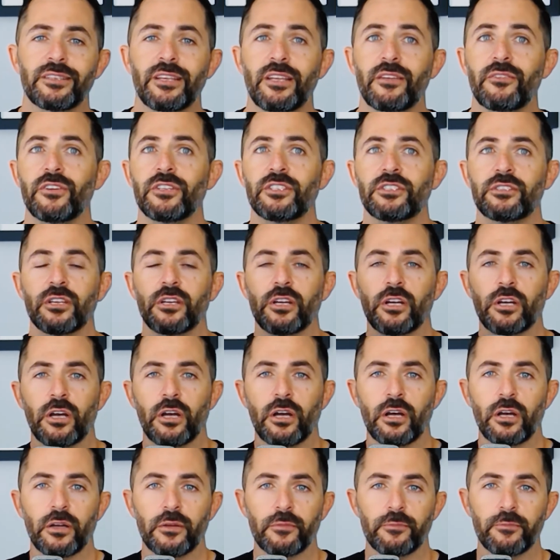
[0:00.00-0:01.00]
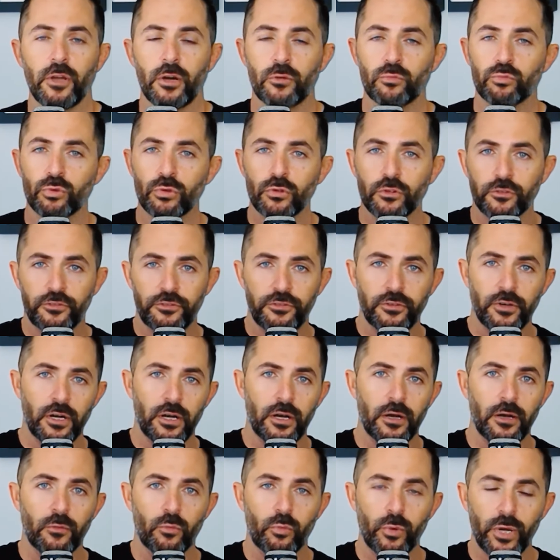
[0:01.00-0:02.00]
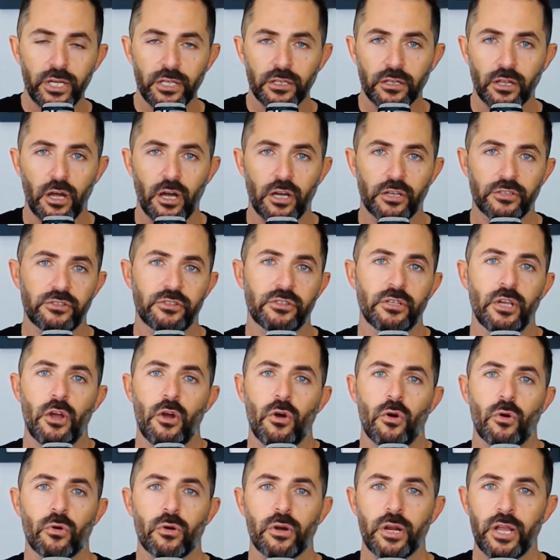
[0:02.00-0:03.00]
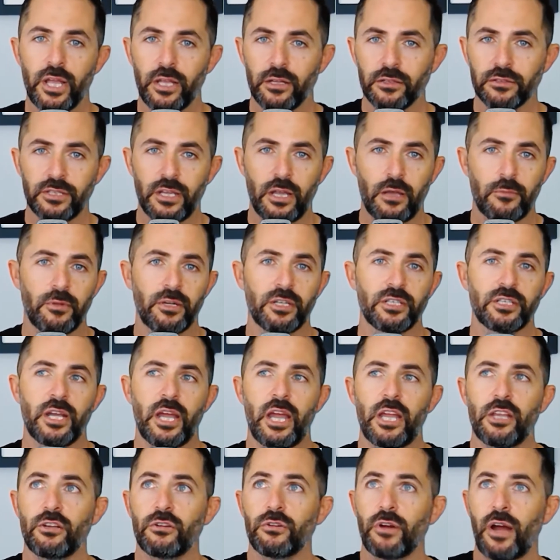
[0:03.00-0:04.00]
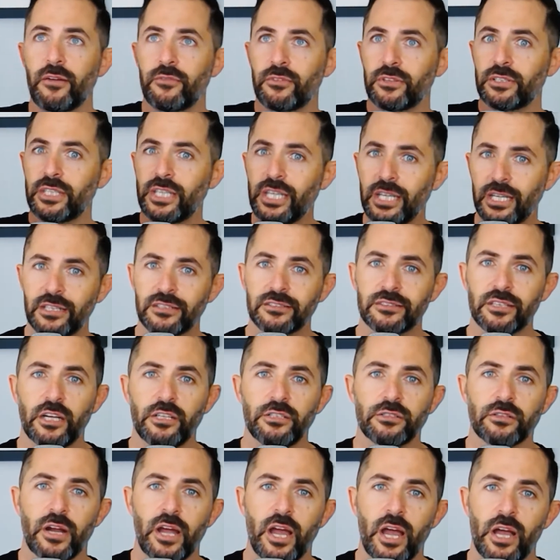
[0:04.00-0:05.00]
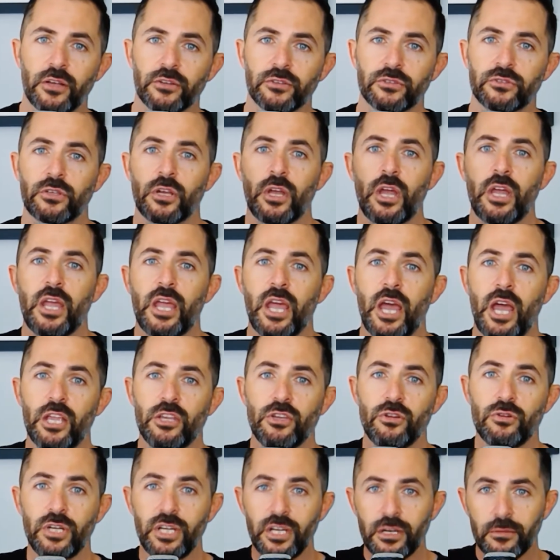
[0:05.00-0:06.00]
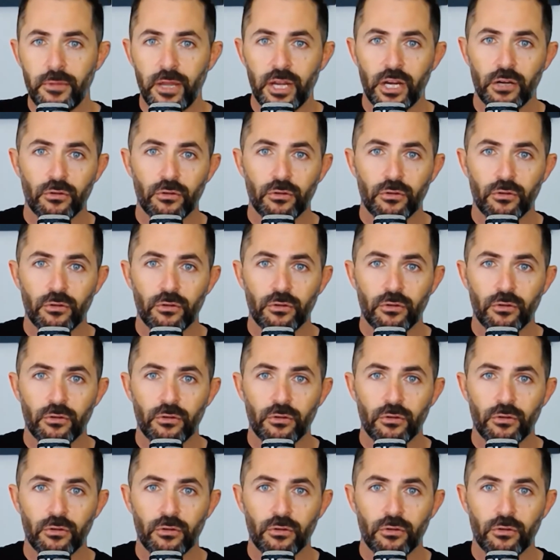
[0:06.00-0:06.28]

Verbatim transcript: If it's uh, a roof, uh, wind loss, or hail damage, and you have a leak inside your house, and you need to make